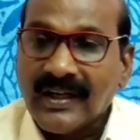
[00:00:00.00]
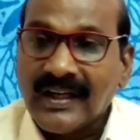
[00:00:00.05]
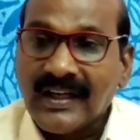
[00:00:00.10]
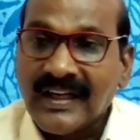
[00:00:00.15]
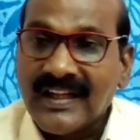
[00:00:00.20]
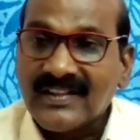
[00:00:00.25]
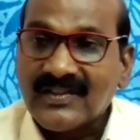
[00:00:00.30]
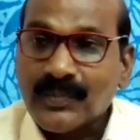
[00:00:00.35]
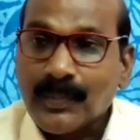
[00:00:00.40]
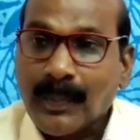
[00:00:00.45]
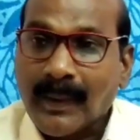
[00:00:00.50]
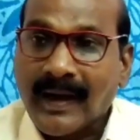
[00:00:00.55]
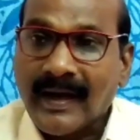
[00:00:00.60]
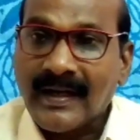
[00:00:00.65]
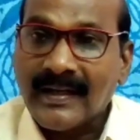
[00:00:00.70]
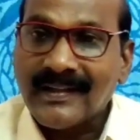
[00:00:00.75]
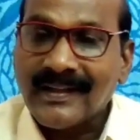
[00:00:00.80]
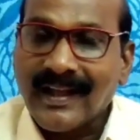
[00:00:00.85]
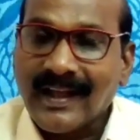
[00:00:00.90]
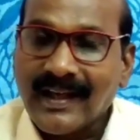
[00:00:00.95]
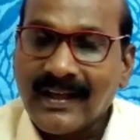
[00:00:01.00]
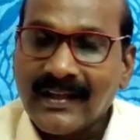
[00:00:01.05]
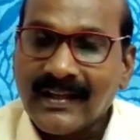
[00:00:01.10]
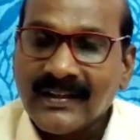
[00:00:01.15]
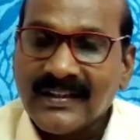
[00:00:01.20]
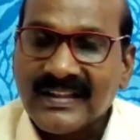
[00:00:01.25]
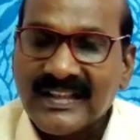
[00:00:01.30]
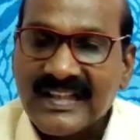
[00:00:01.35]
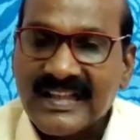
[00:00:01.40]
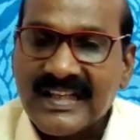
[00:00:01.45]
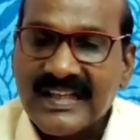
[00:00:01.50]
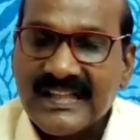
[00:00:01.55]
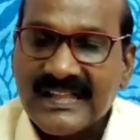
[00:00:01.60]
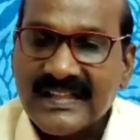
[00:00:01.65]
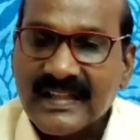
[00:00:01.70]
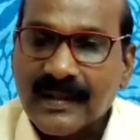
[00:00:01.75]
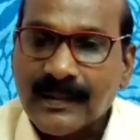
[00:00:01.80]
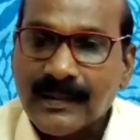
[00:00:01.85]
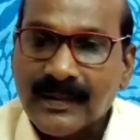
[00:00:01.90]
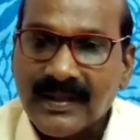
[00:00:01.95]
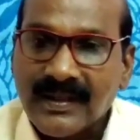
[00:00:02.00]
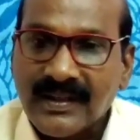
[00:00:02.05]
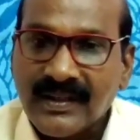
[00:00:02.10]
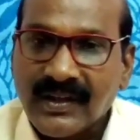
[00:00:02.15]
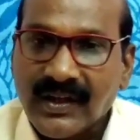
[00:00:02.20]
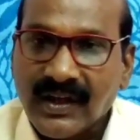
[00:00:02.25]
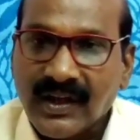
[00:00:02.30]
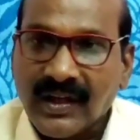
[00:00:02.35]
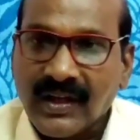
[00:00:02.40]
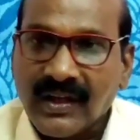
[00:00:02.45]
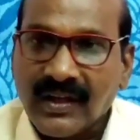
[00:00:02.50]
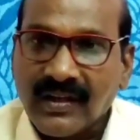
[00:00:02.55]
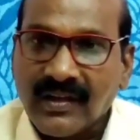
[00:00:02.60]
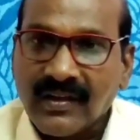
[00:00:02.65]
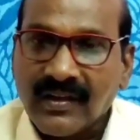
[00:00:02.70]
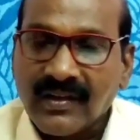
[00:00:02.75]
despite their disability.